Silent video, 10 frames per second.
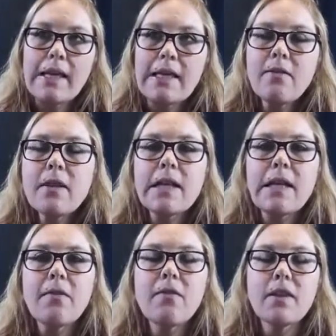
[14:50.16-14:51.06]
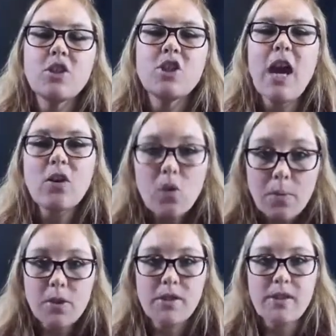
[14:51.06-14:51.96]
even if the general
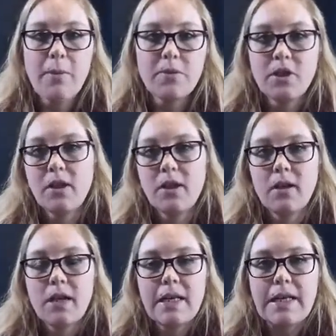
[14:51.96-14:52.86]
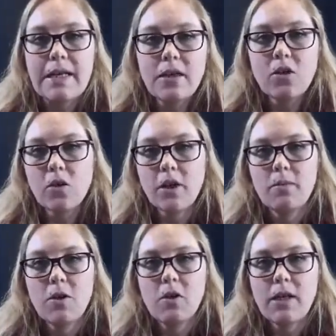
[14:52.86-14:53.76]
perception in your
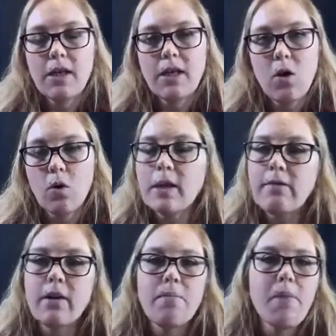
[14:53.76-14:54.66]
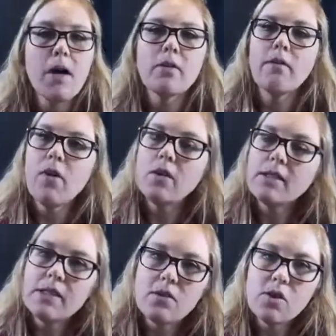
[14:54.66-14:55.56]
community or even among the
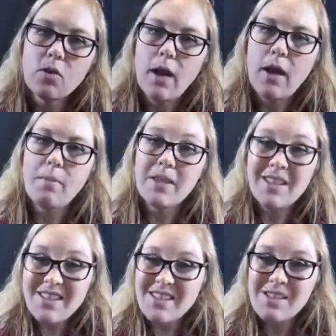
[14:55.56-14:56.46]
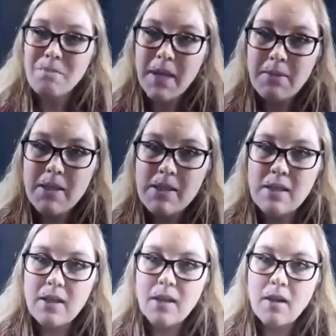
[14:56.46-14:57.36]
volunteers who are helping that this is
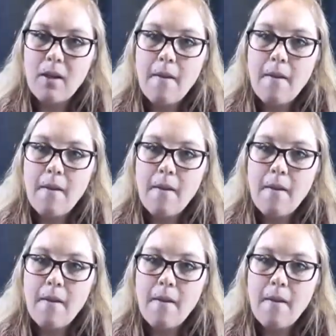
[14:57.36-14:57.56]
babysitting,